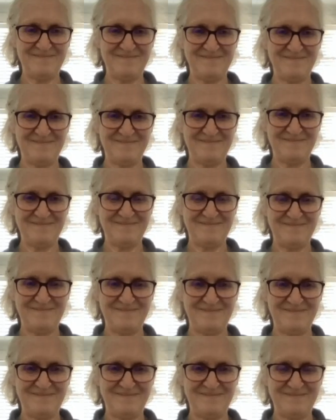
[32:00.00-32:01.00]

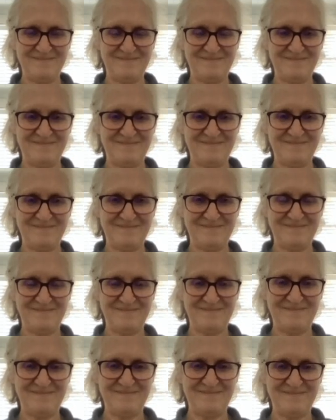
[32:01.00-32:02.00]

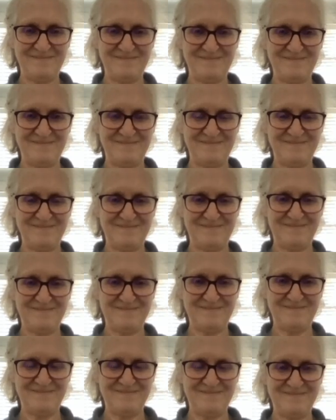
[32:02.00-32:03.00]

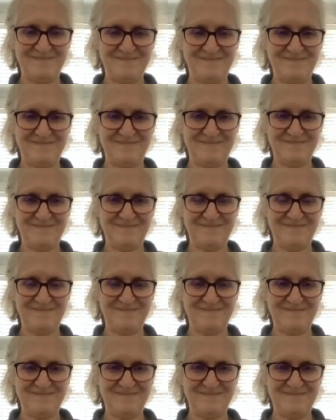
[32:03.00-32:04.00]

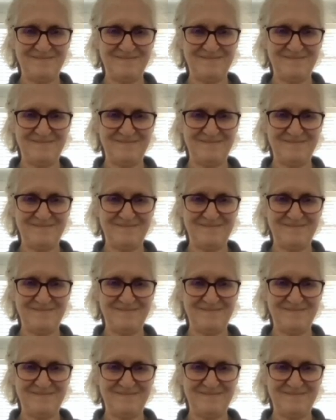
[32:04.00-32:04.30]
[no speech]